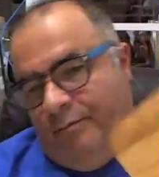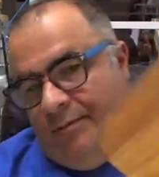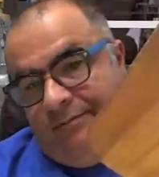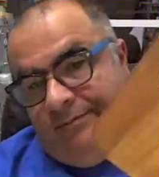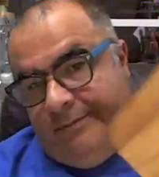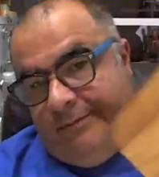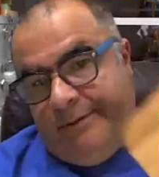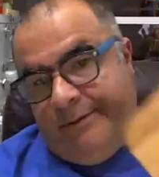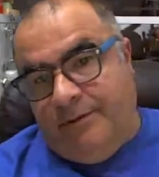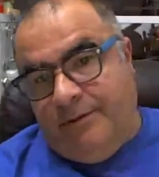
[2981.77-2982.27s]

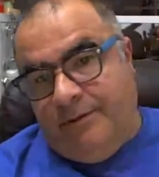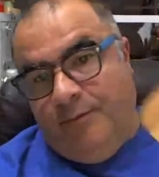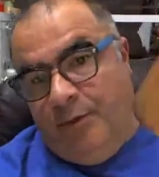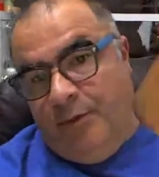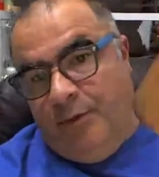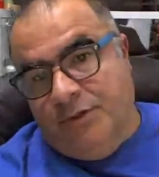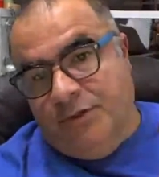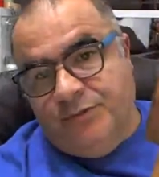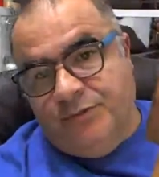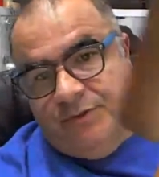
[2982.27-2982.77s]
you'll
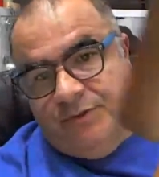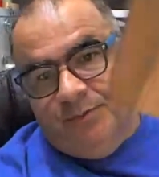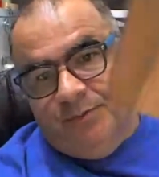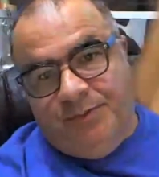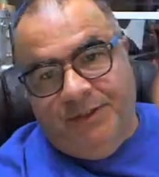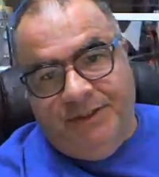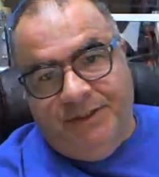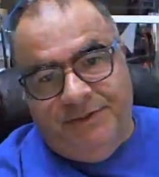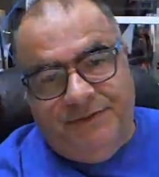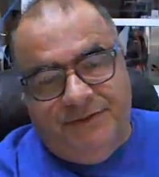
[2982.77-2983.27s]
emerge with the
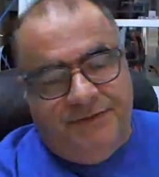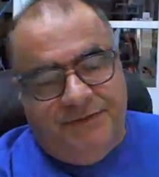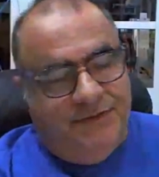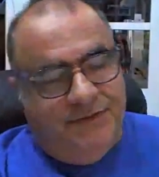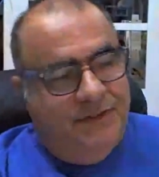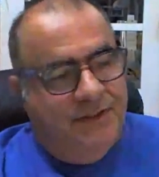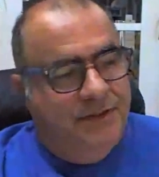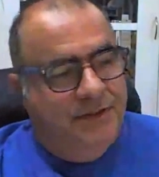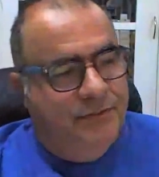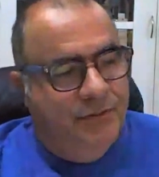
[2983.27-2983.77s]
piece
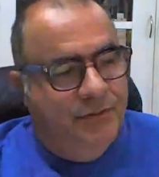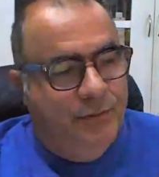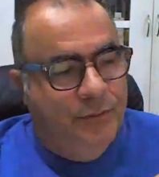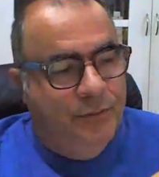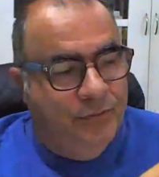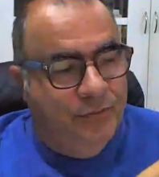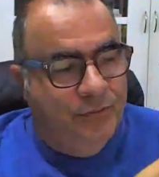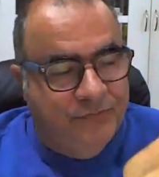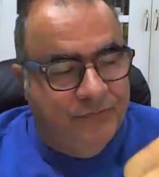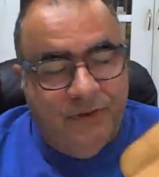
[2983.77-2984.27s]

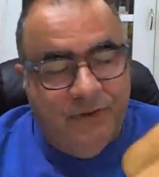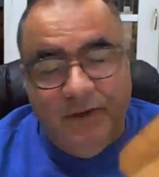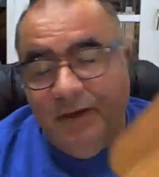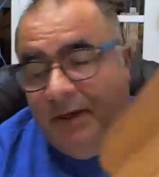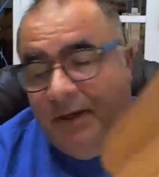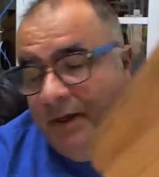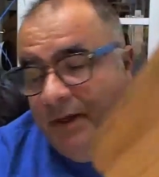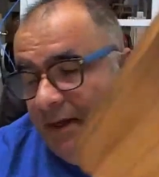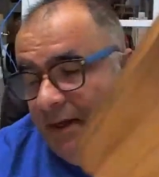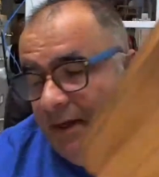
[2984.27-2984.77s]
removed.
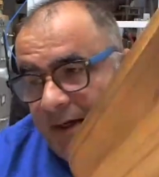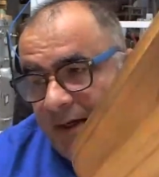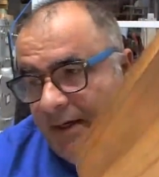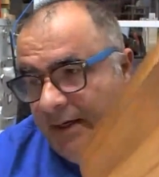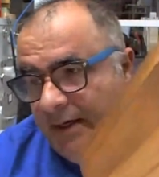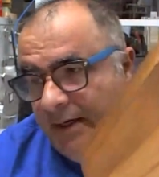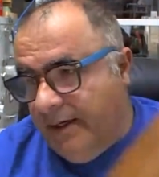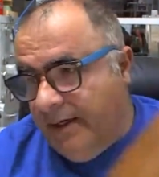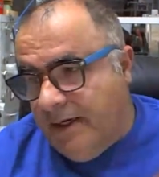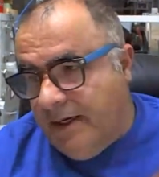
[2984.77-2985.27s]

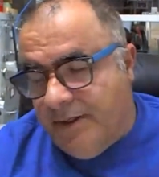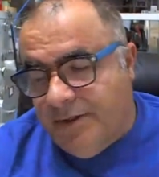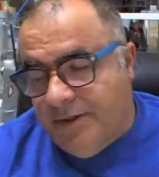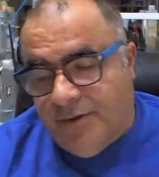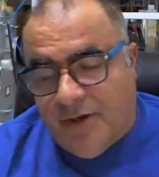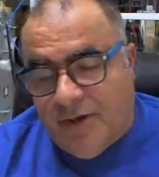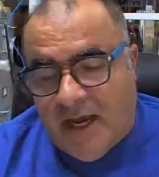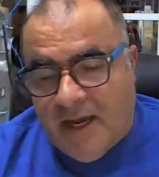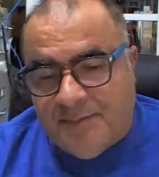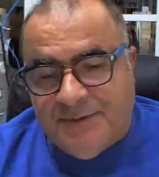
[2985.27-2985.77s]

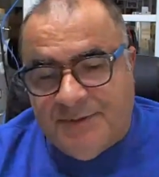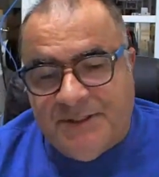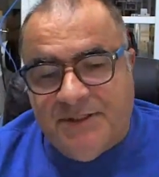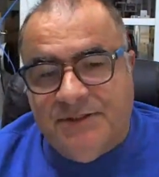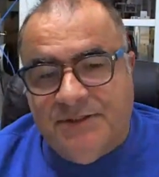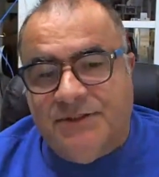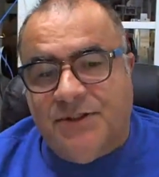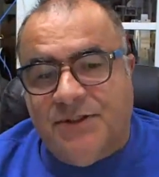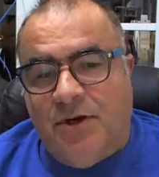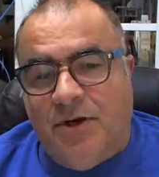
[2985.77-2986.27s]
Other
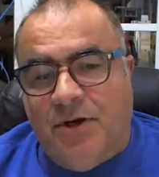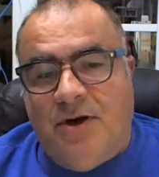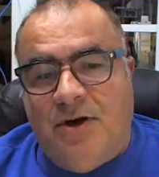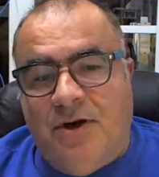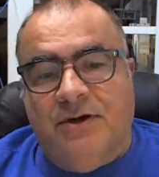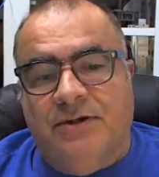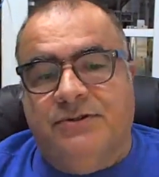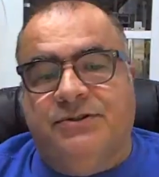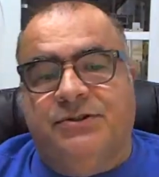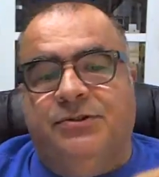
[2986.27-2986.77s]
options
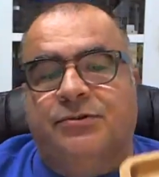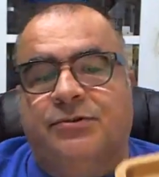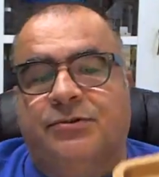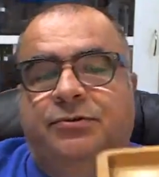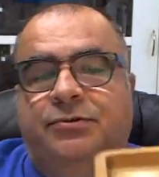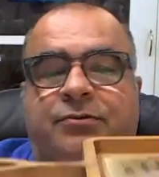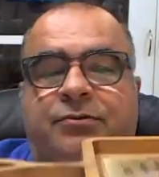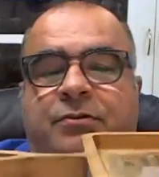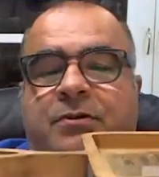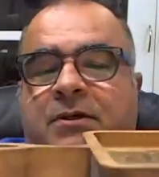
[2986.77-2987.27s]
are
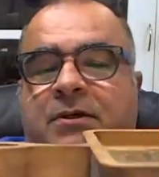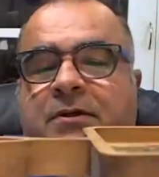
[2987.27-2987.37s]
to